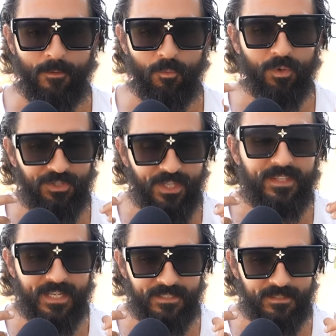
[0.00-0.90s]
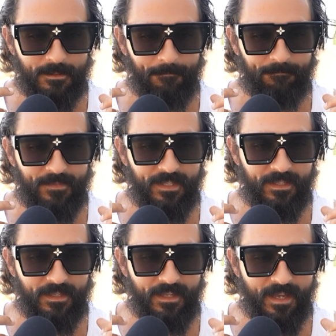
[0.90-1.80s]
within this,
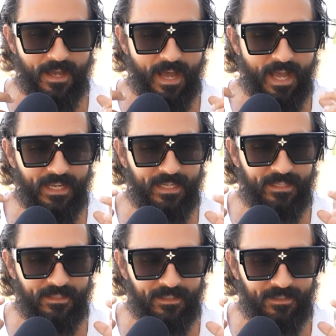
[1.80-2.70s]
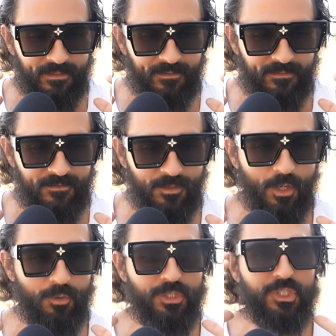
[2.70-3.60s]
I
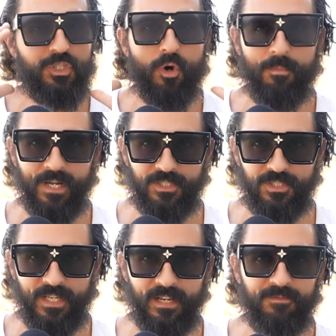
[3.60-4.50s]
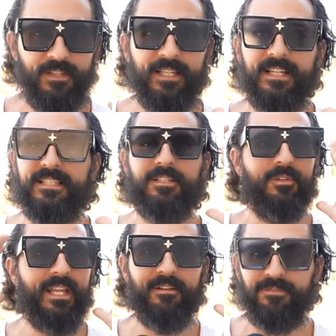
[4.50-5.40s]
know so much, and I feel like it's
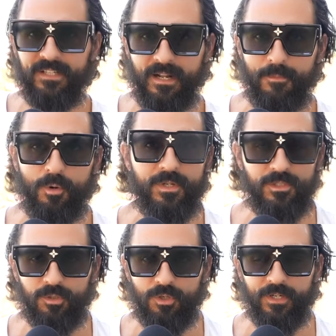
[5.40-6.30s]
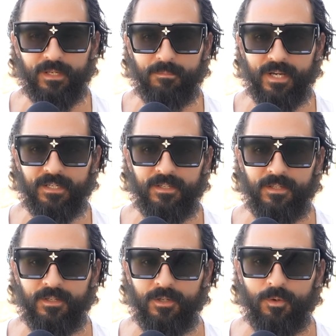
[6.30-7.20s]
still infinite. I'm always learning, but
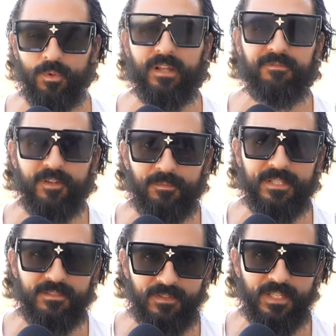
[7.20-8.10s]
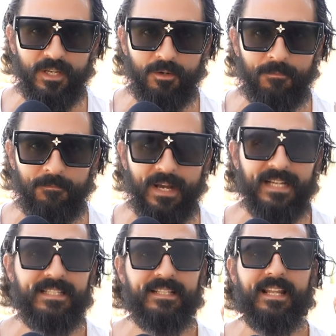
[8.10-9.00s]
when I filmed this video, I
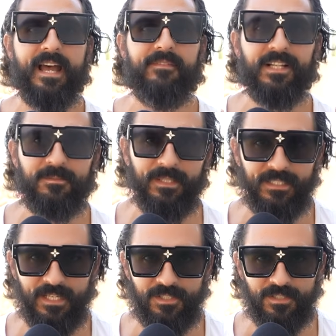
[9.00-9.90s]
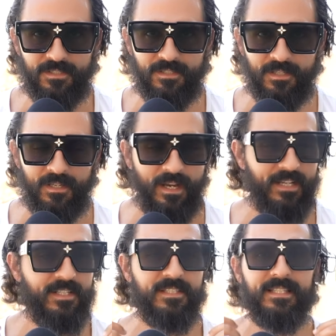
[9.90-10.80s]
didn't have expectations.
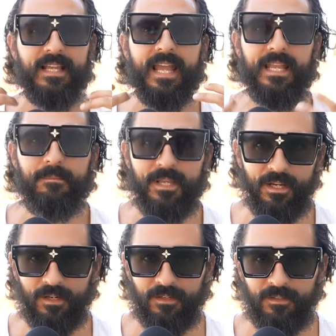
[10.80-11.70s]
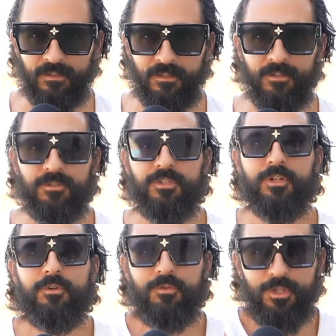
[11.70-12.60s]
I just came here
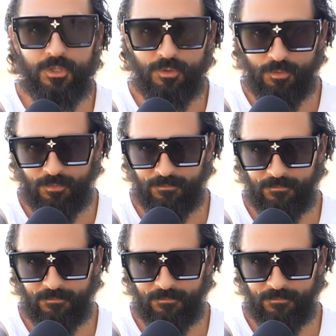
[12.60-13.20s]
to you